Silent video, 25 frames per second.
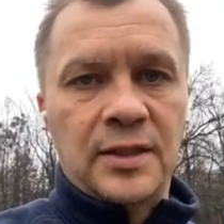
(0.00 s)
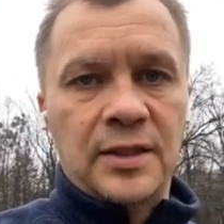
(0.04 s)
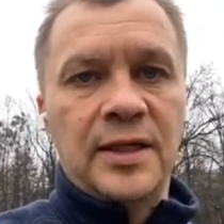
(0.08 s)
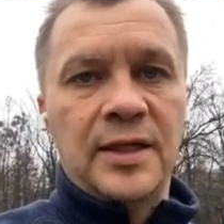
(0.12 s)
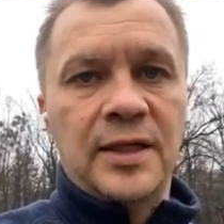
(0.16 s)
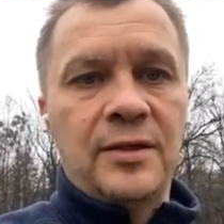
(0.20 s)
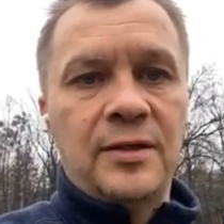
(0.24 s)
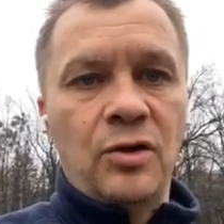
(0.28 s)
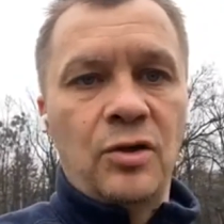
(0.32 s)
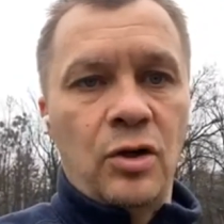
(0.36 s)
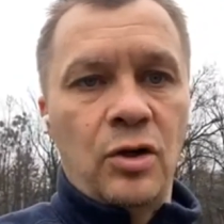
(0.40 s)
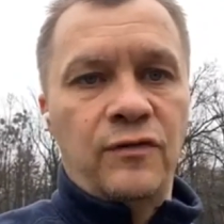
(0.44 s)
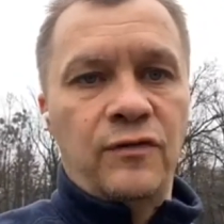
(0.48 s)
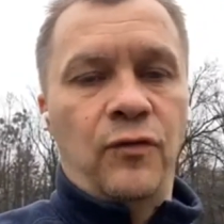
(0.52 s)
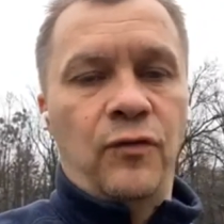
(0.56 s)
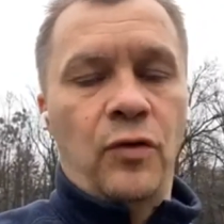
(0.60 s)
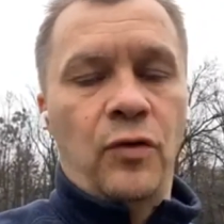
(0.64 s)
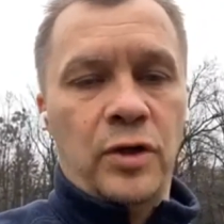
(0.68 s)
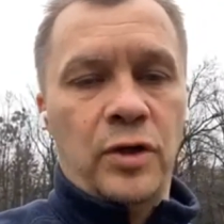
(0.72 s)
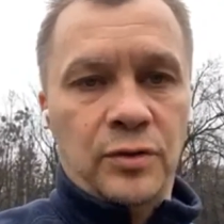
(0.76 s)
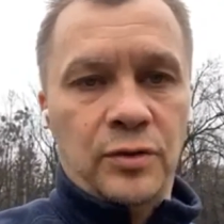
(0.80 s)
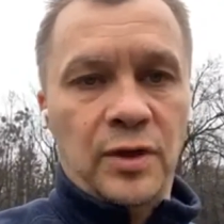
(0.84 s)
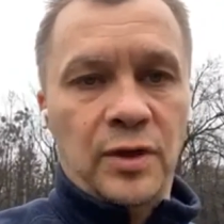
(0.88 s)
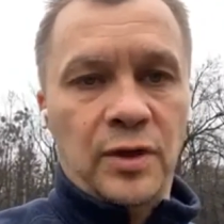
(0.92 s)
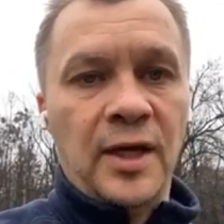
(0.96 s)
Did not
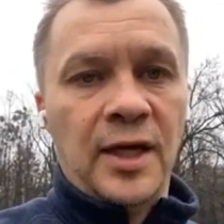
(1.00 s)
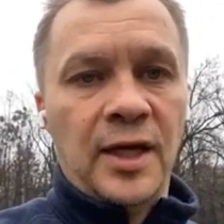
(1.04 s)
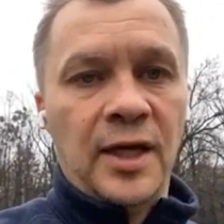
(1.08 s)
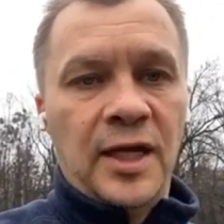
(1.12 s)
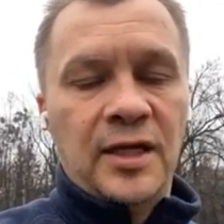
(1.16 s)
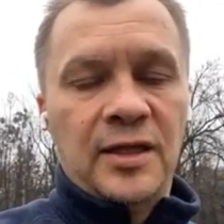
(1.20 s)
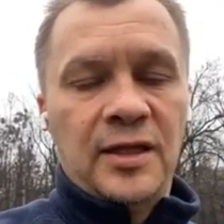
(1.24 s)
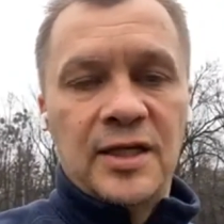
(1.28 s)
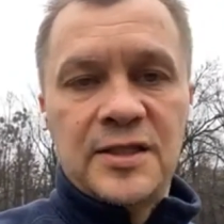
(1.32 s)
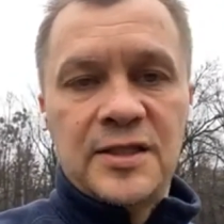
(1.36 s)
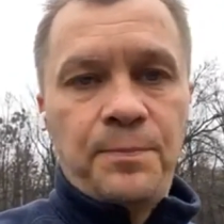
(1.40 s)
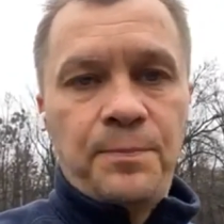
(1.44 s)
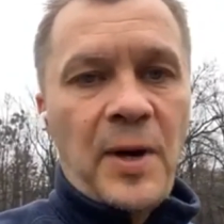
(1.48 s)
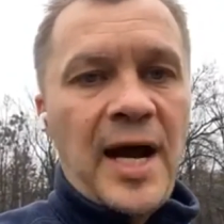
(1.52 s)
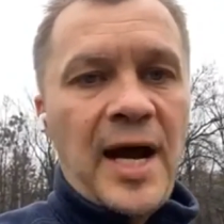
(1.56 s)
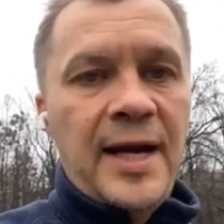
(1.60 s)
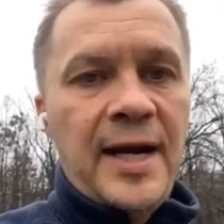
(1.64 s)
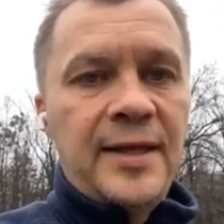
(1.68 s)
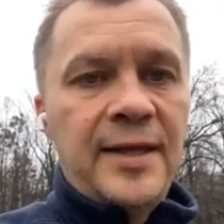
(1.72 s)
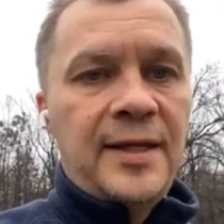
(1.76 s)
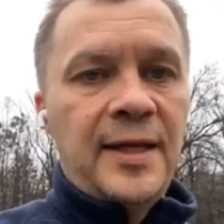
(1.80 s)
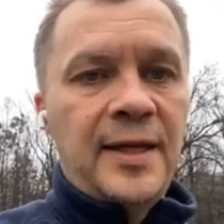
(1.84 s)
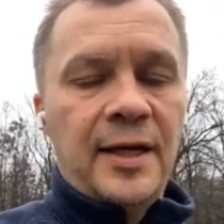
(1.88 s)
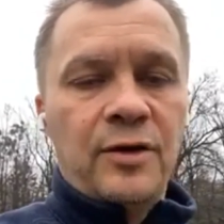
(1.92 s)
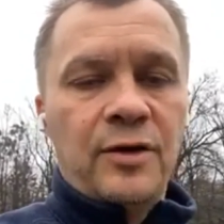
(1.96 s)
work,
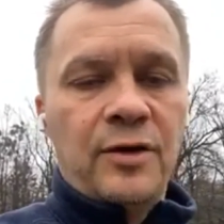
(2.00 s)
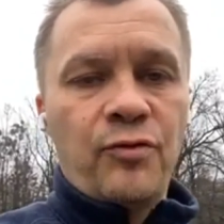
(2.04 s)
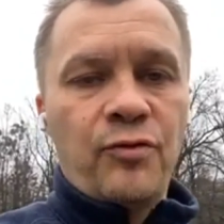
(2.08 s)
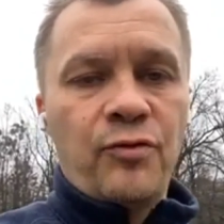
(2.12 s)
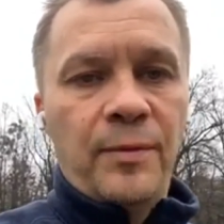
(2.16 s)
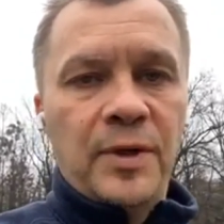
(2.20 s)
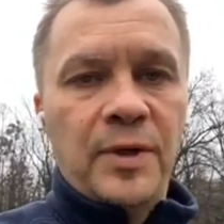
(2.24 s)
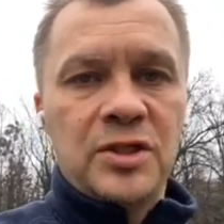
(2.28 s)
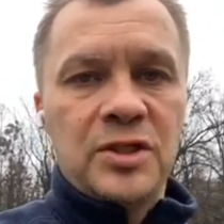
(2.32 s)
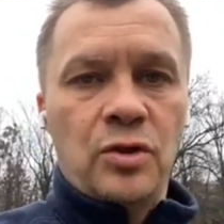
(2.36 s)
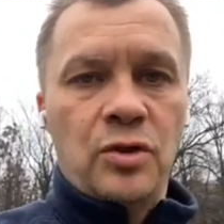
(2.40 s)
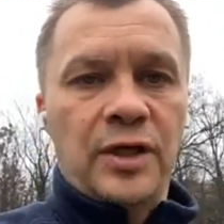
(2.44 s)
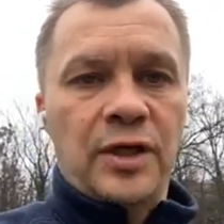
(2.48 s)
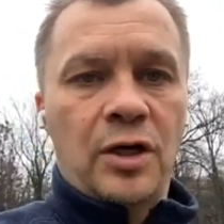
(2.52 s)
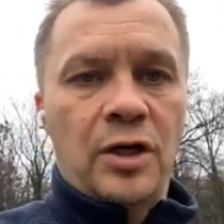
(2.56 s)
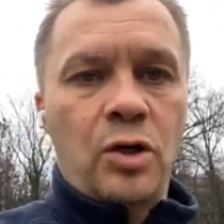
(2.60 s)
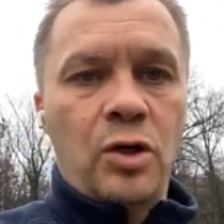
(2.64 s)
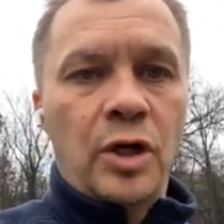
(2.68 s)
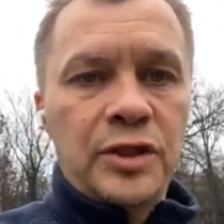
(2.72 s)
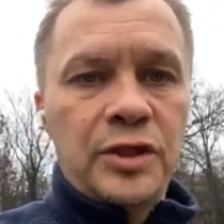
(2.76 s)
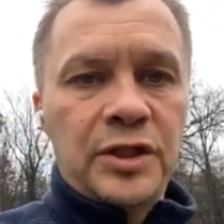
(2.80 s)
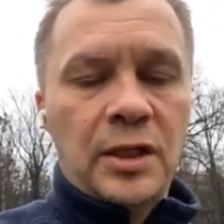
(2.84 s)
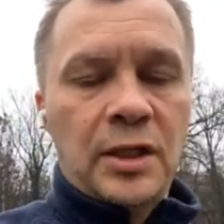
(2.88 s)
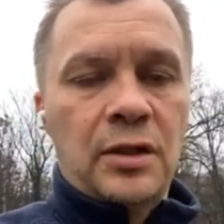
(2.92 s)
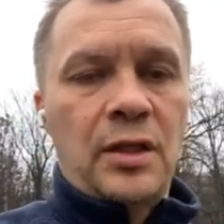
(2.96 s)
despite the agreements on the
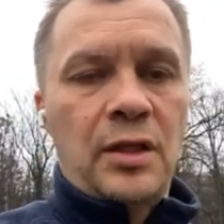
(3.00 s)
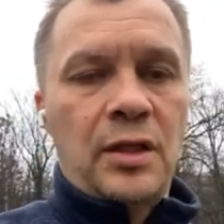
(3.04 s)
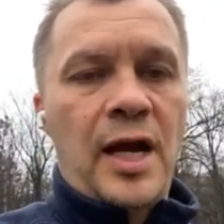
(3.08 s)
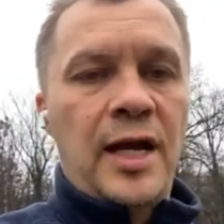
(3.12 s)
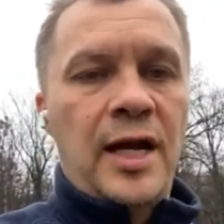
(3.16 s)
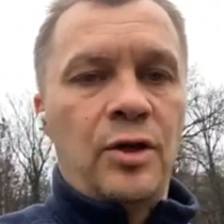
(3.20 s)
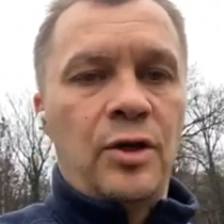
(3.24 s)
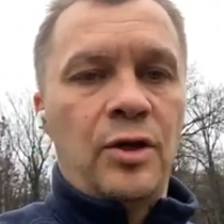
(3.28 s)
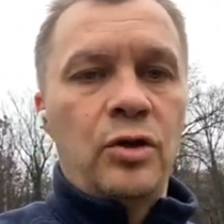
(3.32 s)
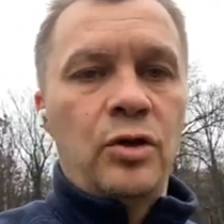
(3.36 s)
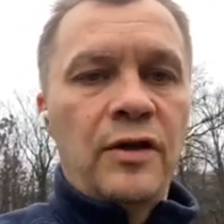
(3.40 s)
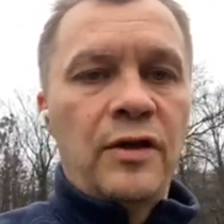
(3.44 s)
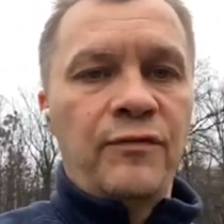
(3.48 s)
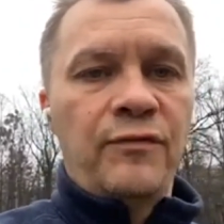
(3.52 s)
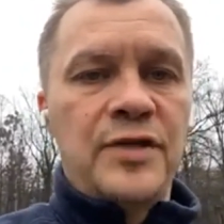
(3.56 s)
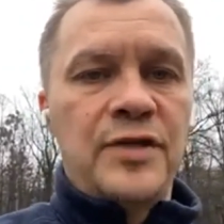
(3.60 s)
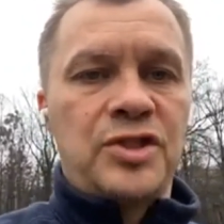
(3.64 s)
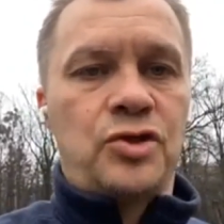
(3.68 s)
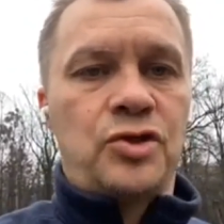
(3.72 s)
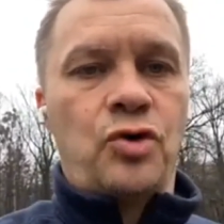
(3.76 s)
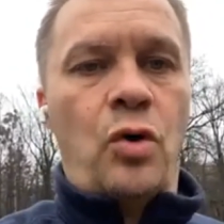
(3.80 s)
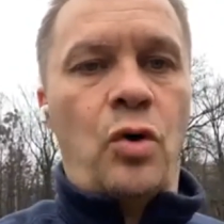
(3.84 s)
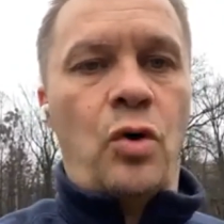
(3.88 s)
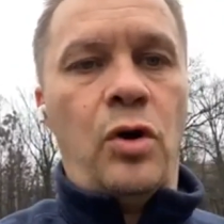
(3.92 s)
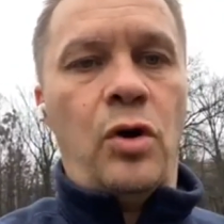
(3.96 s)
contact line, on the
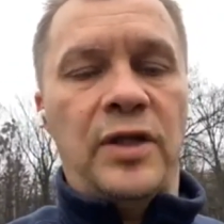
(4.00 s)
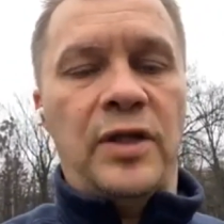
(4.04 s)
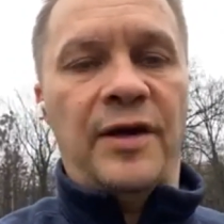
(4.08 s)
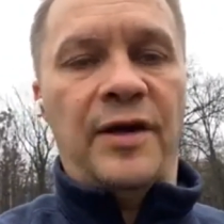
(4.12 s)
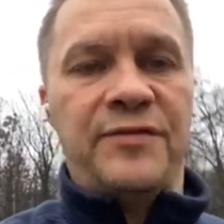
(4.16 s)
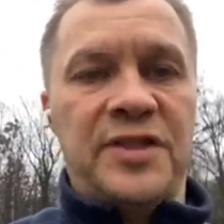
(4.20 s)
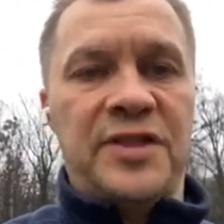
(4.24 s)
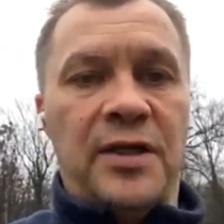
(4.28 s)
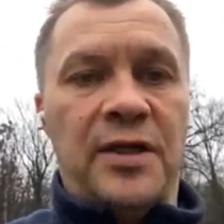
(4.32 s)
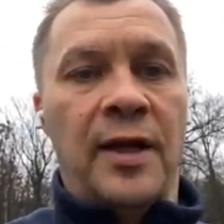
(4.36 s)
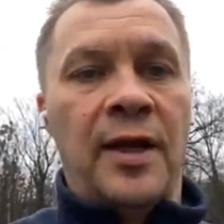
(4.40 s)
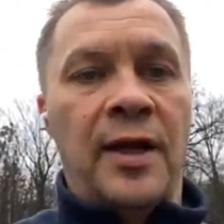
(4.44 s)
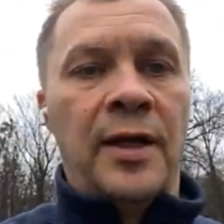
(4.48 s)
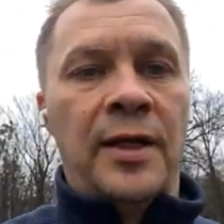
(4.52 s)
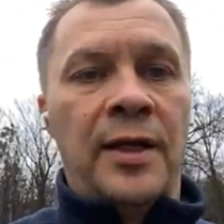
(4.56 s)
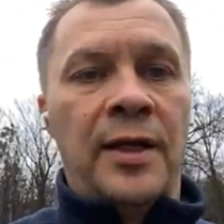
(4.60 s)
withdrawal and everything.